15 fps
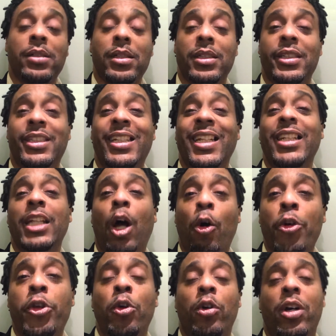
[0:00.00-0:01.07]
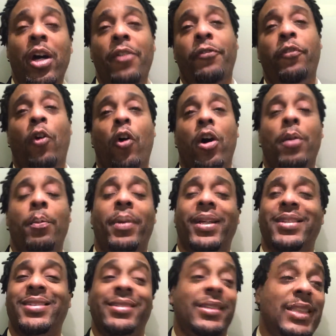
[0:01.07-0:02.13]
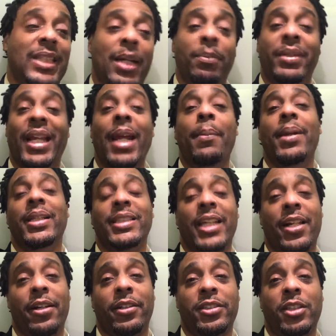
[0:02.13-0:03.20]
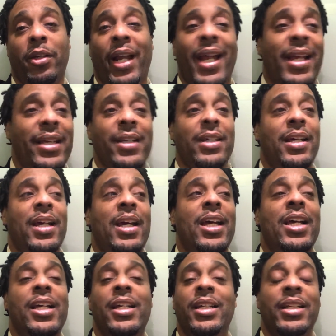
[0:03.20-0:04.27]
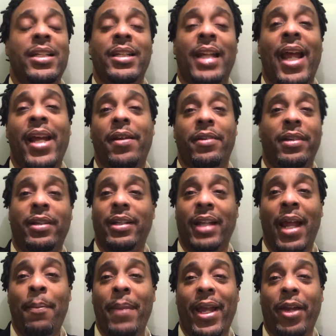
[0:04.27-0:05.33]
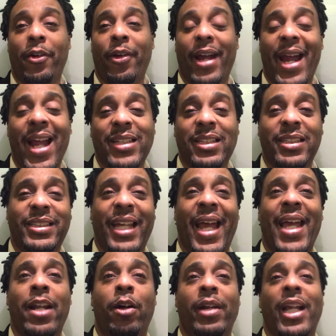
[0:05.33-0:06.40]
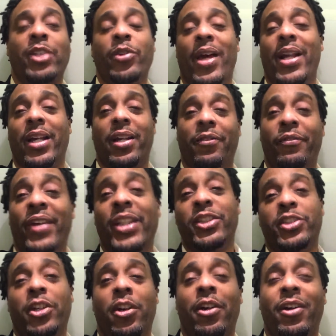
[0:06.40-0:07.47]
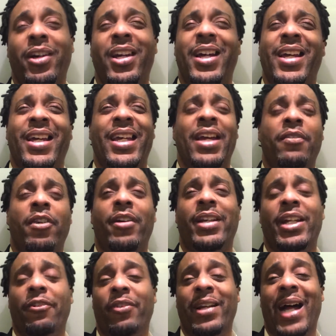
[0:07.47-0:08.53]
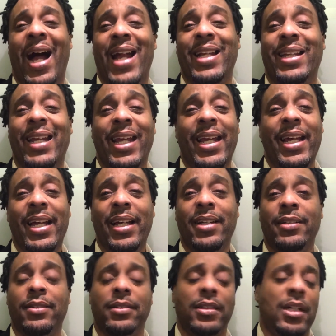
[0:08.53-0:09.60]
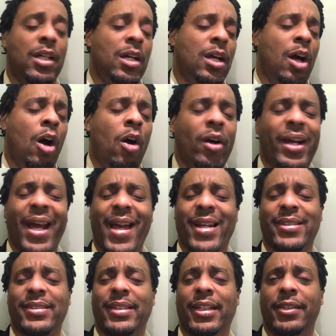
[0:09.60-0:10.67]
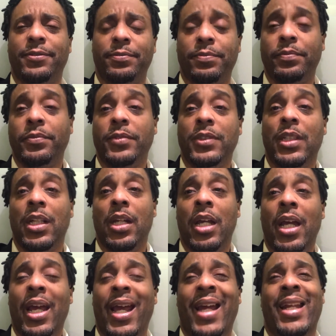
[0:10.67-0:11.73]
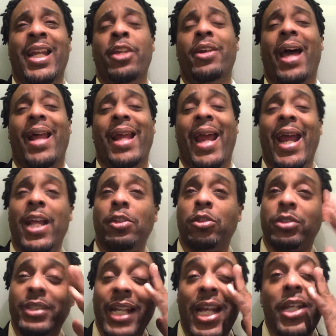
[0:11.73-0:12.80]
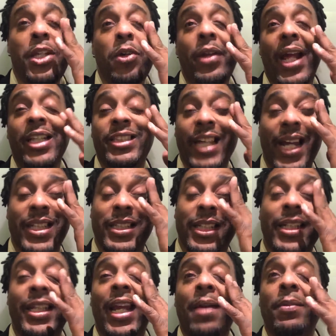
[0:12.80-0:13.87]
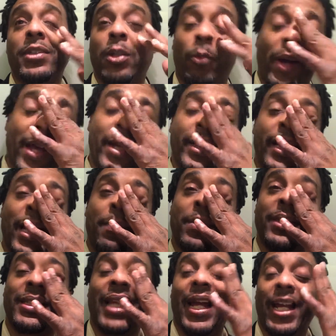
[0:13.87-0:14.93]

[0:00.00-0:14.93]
She know you good for her, but them demons in her. So they, they, they making her hesitate or they trying to convince her, give her a different idea, all kind of stuff. And then you got angels near you. They chasing the demons away. The demons like